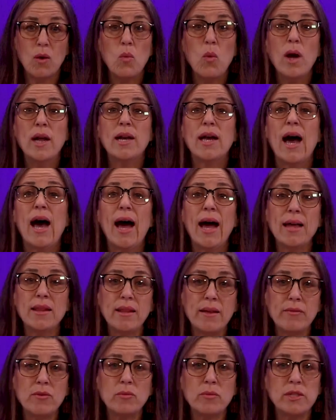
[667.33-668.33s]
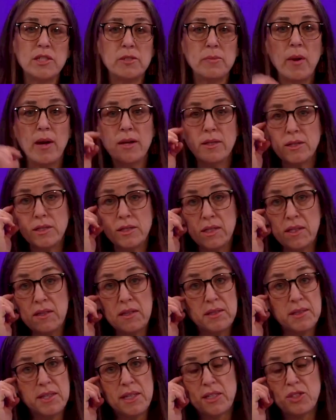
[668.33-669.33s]
One high-level response to
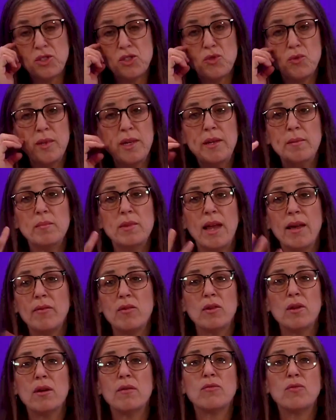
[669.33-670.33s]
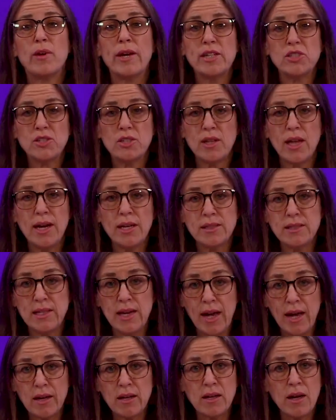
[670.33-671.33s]
this extreme level of racialized
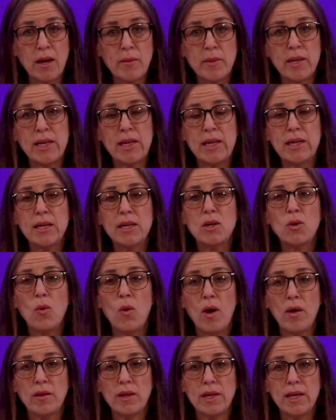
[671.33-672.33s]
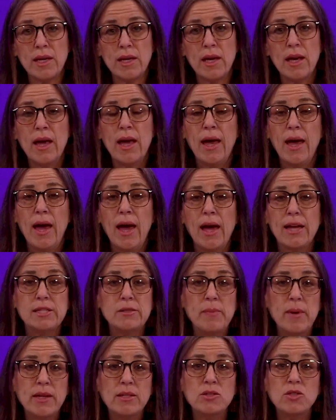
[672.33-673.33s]
economic inequality
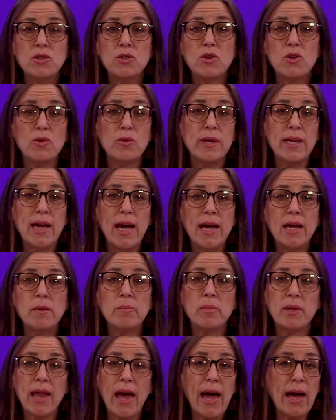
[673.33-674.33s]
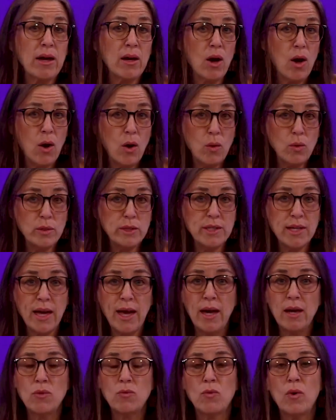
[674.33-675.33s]
has been to create Black-owned
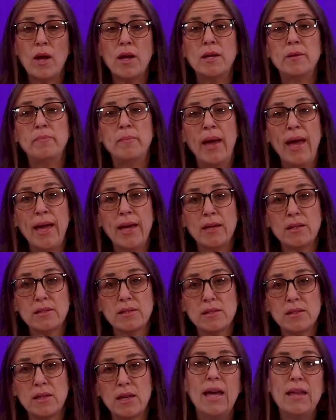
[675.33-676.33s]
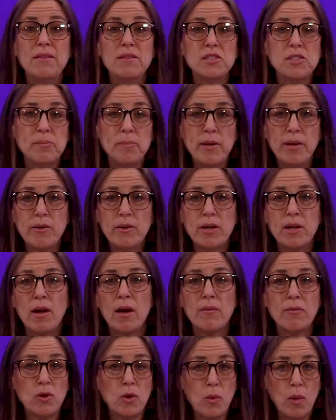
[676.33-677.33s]
and run banks in the spirit
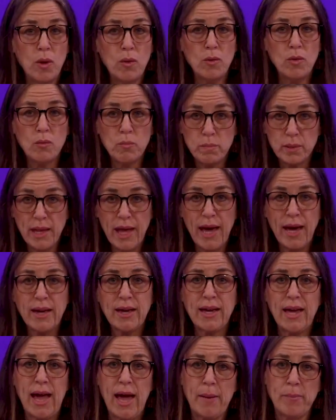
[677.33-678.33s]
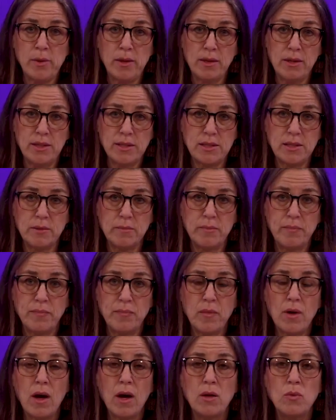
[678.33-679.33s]
of, quote, Black capitalism,
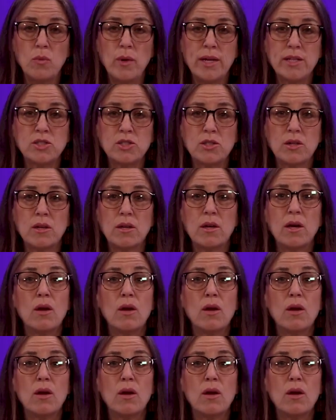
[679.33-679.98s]
on which